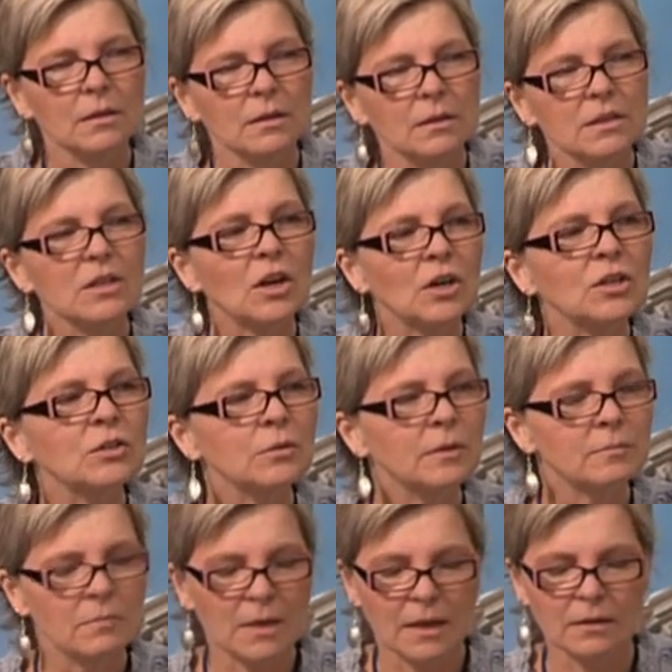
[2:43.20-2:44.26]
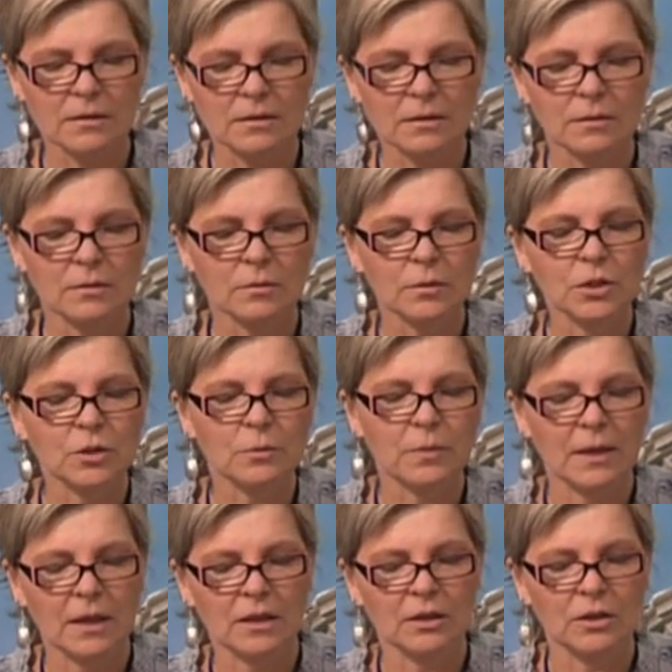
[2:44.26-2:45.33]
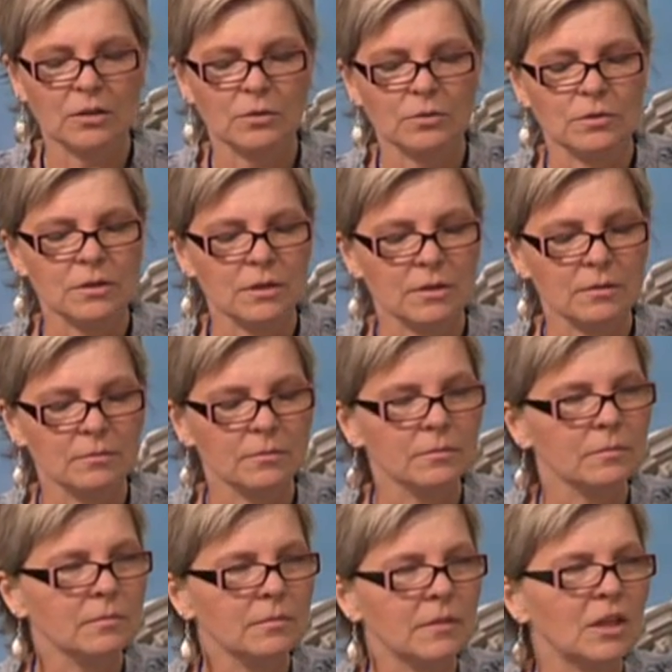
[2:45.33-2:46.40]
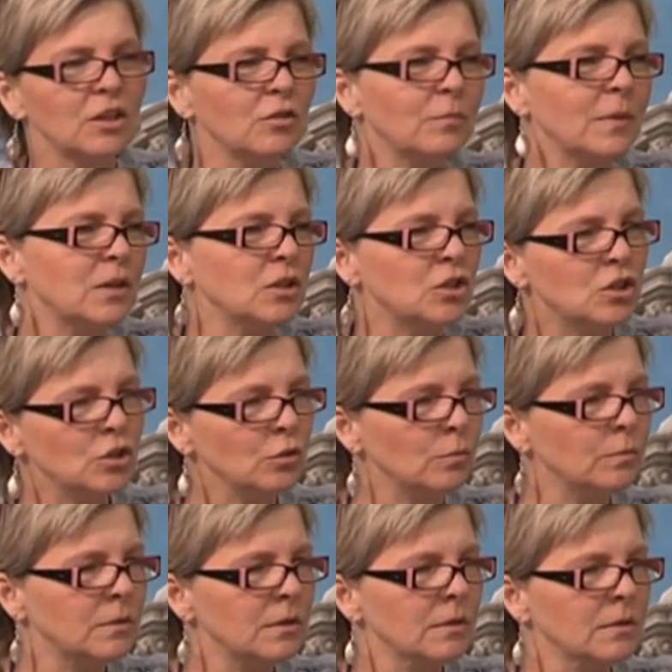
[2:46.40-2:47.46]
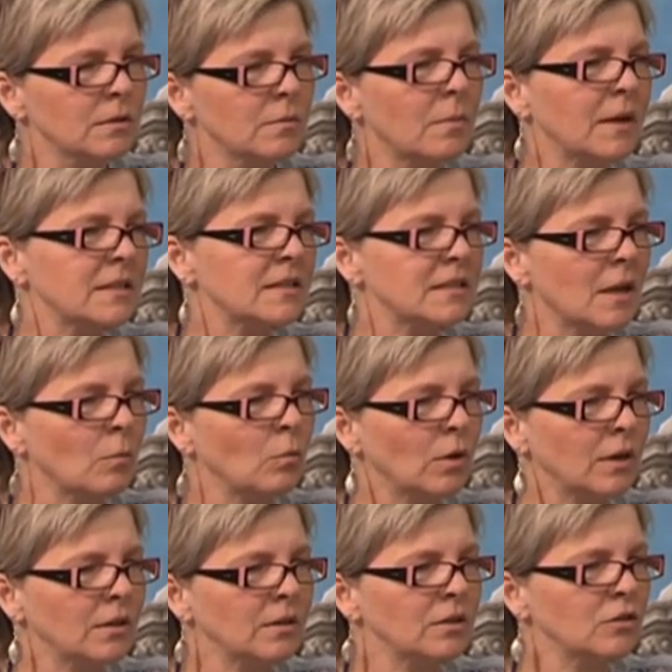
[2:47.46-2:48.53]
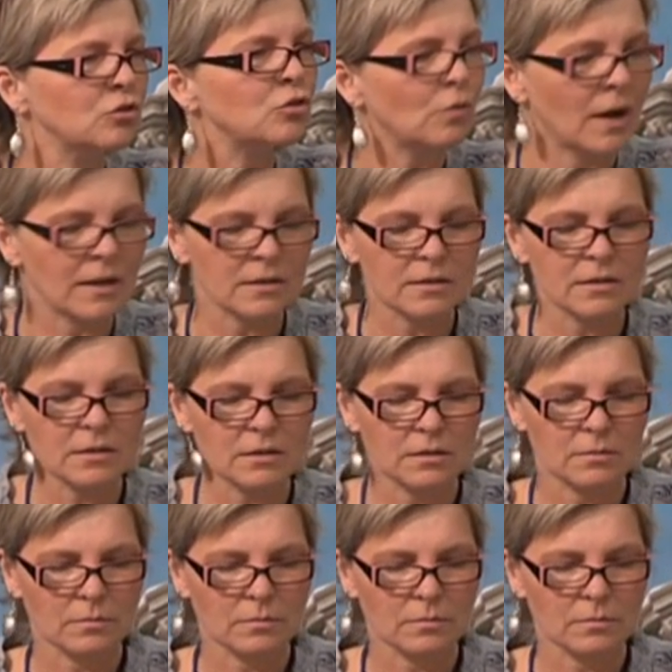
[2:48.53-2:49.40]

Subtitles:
It's hard to admit when you're being used that you've been duped by someone you trust.